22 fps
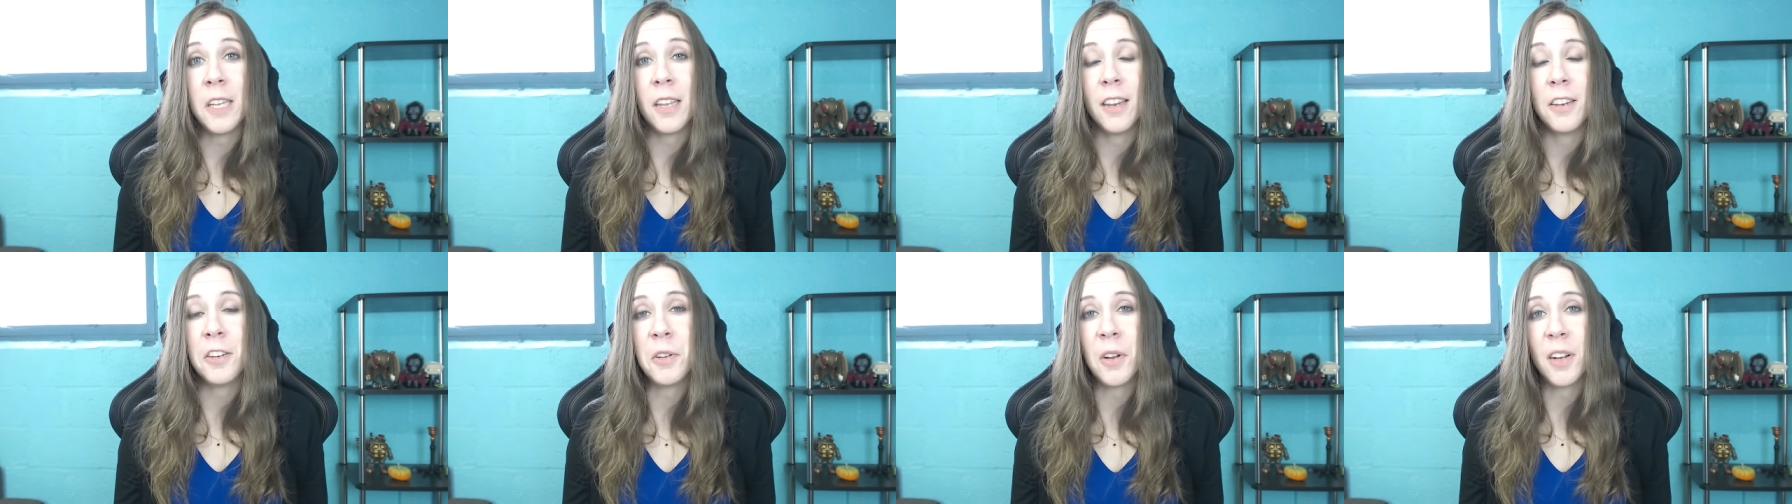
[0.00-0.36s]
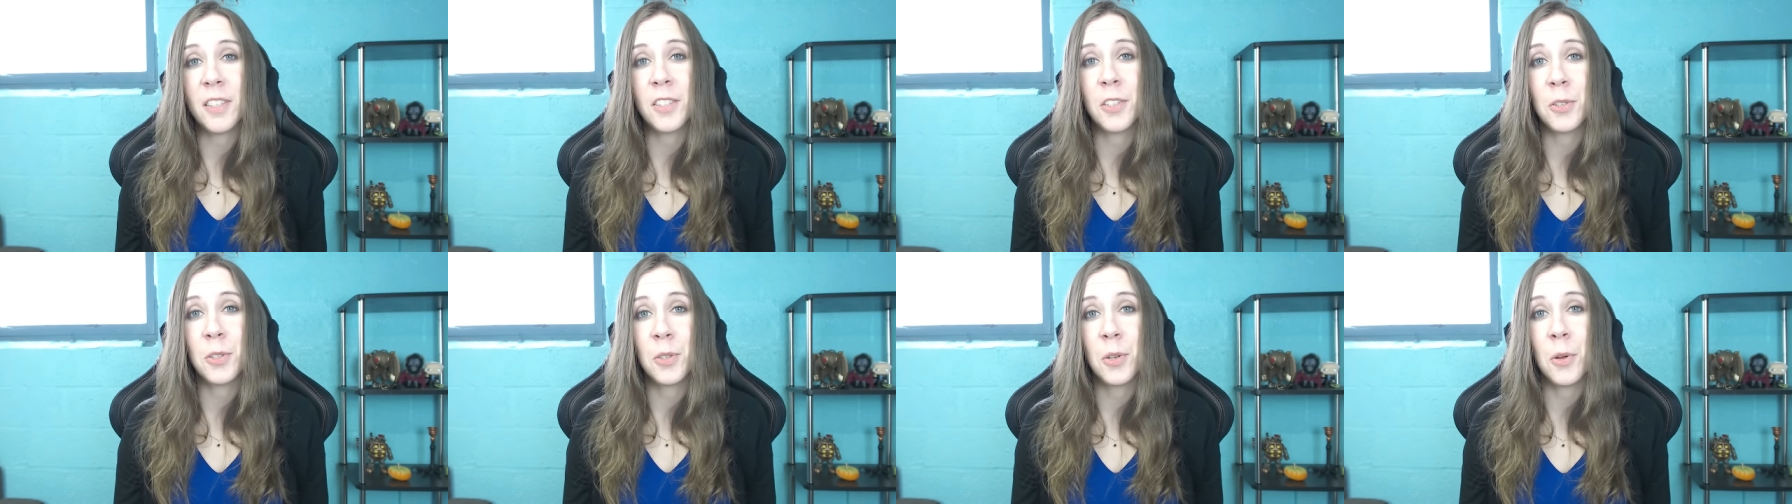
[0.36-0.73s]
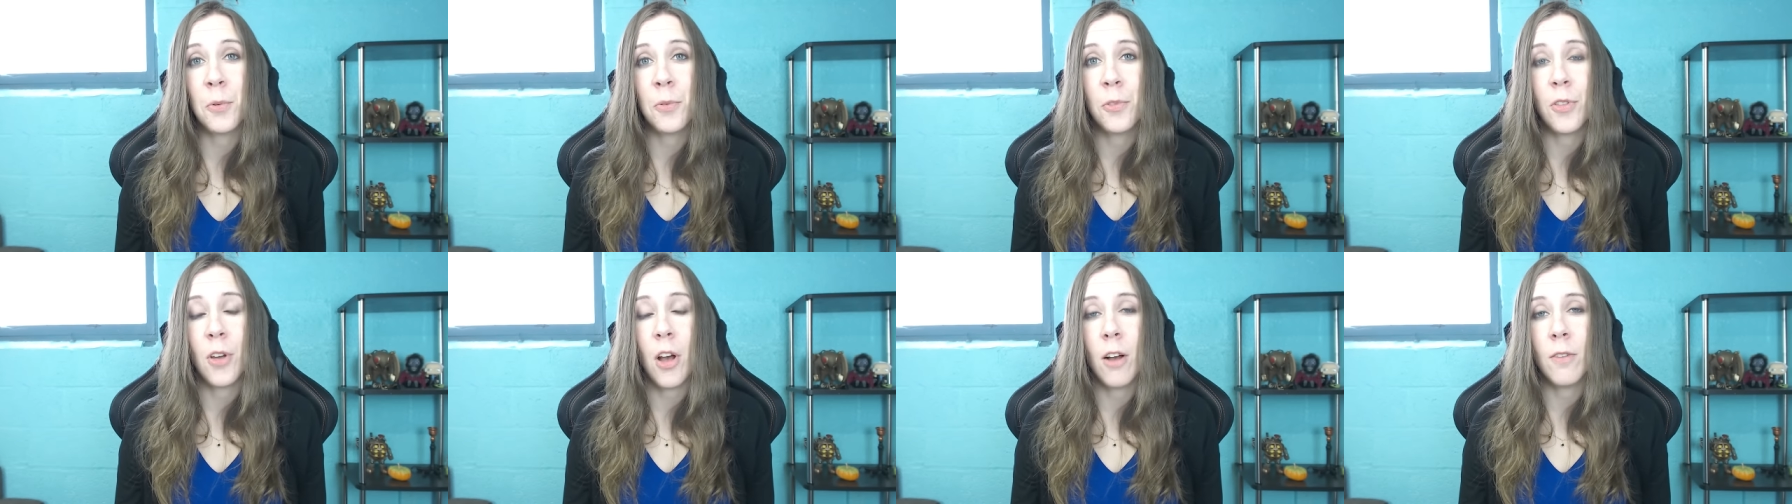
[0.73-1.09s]
and you guys are so
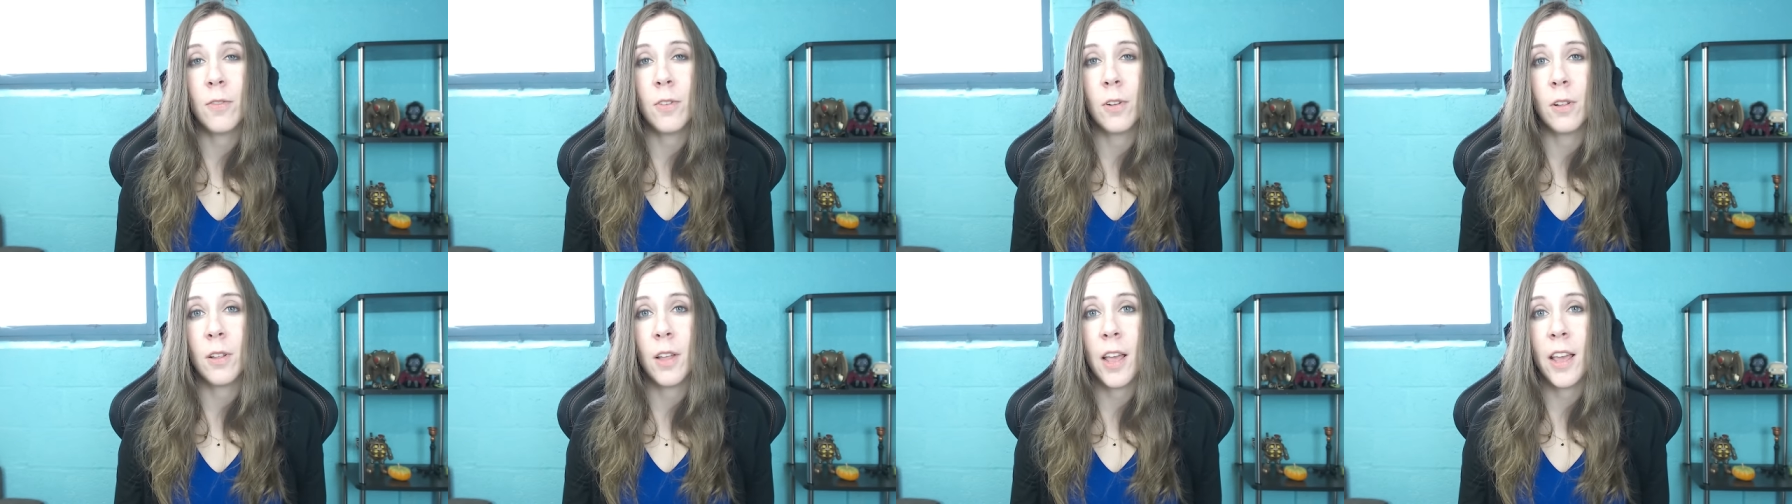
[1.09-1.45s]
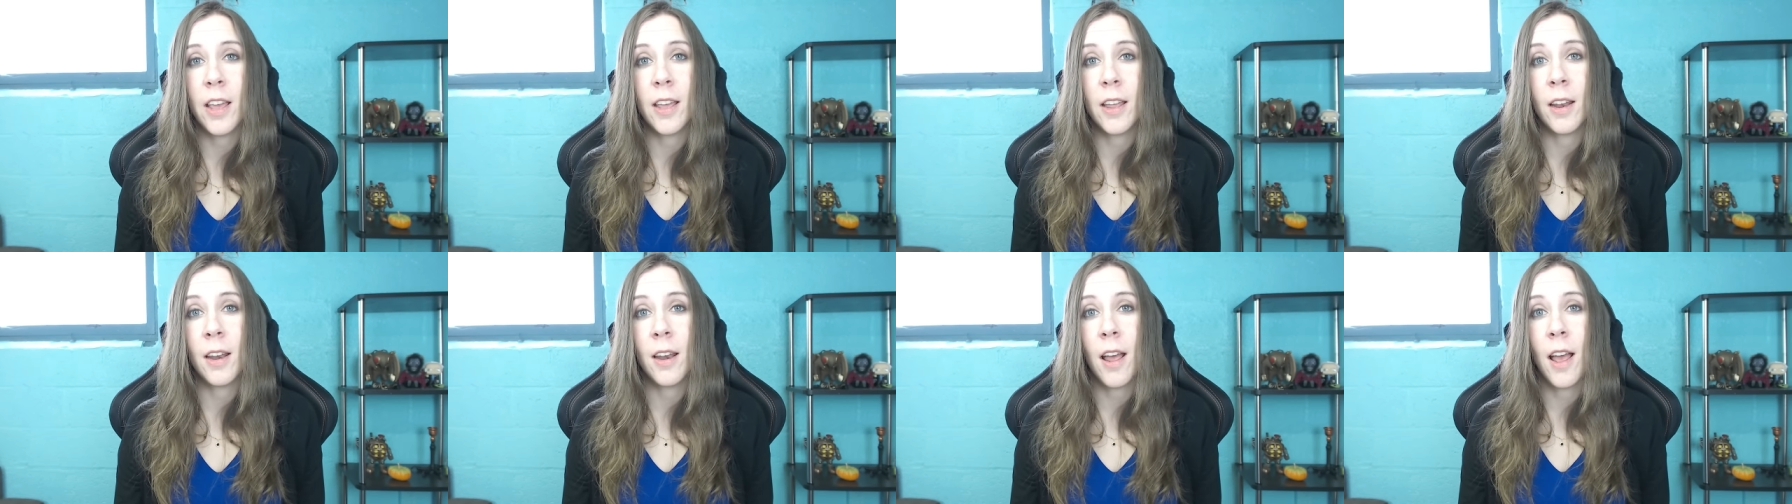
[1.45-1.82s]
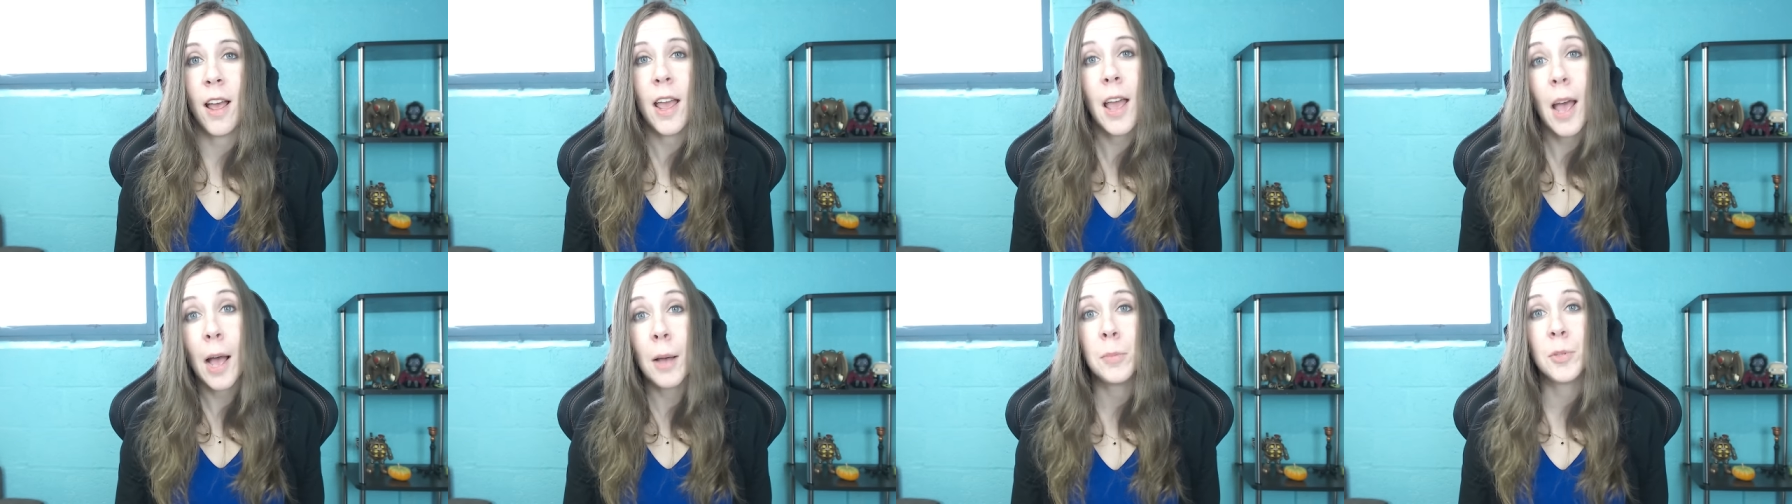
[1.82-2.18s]
thoughtful, and I
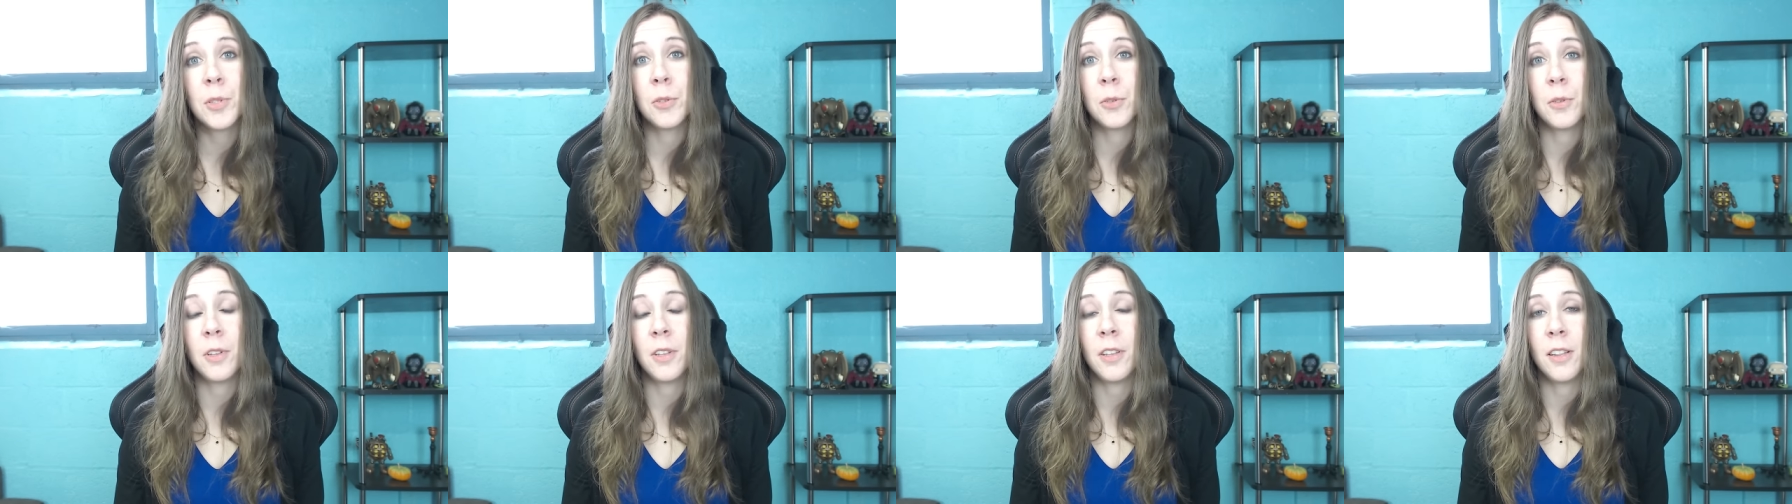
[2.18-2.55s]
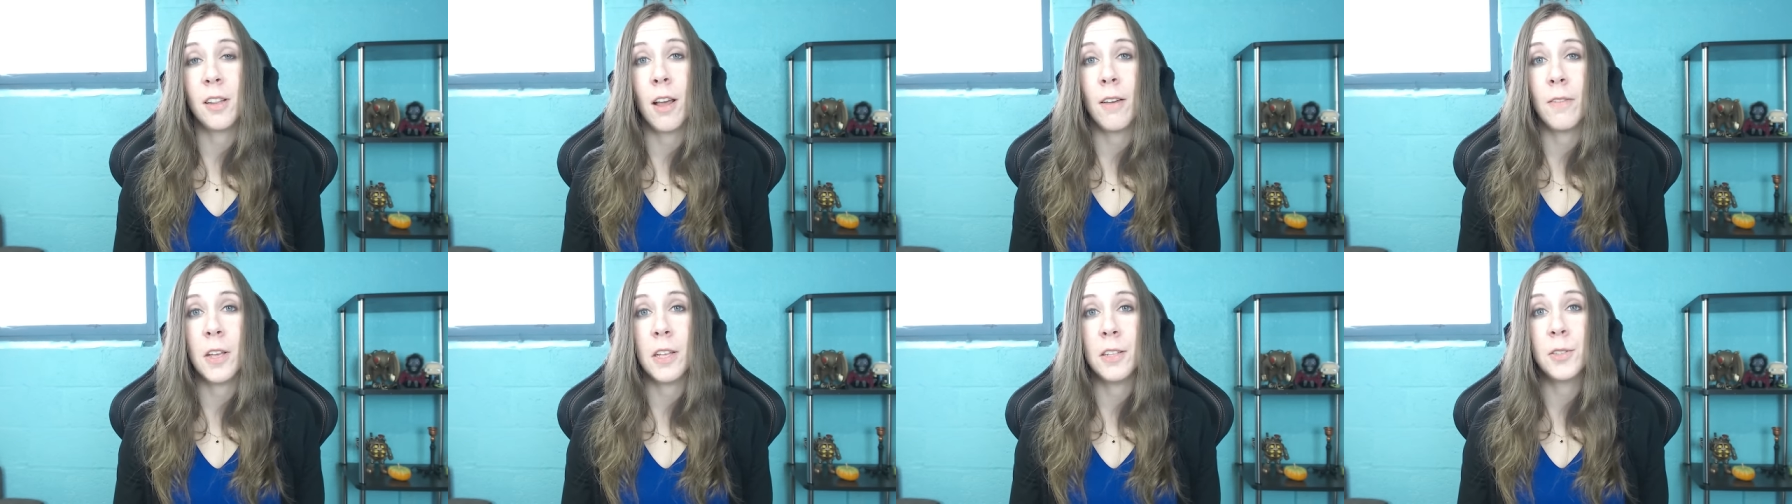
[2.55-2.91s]
absolutely love it.